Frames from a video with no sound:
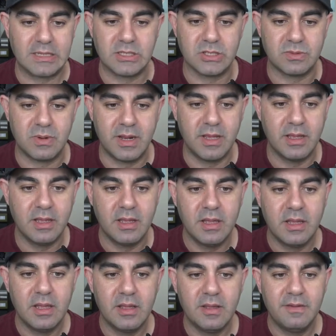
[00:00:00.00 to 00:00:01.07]
Axes, right?
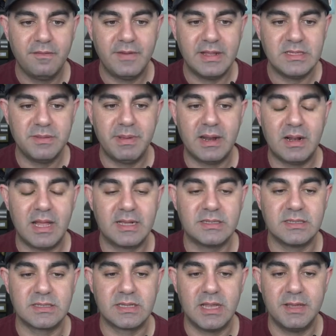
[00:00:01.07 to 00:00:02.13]
Fancy Battle
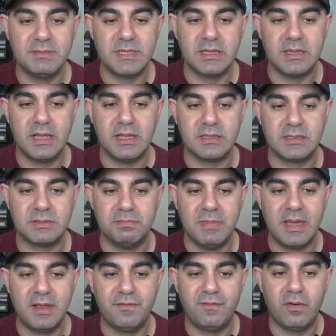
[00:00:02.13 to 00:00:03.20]
Axes claims that it's
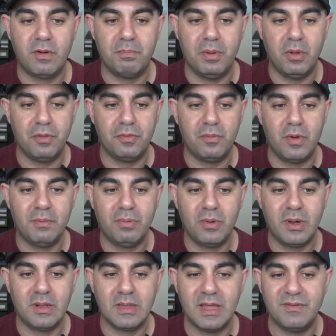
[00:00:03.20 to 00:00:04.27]
made for both
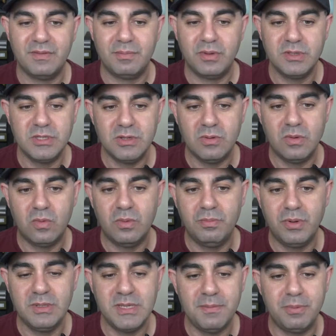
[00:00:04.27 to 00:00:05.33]
1.11.2
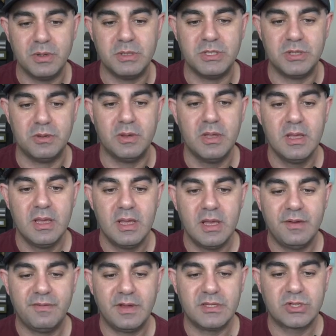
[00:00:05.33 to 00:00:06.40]
and 1.10.2.
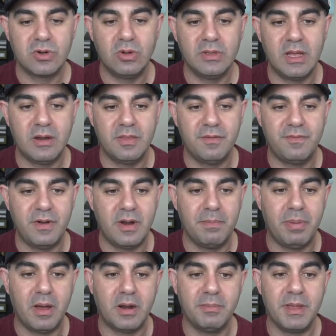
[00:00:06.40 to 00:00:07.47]
If I scroll down to the very
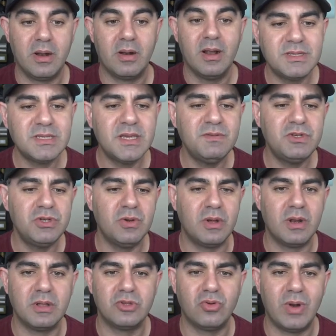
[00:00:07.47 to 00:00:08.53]
bottom here, this gives you
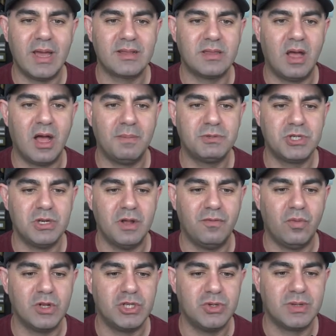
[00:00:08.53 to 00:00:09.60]
a direct option
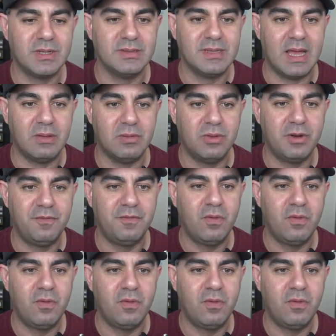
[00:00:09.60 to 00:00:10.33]
of what you can download it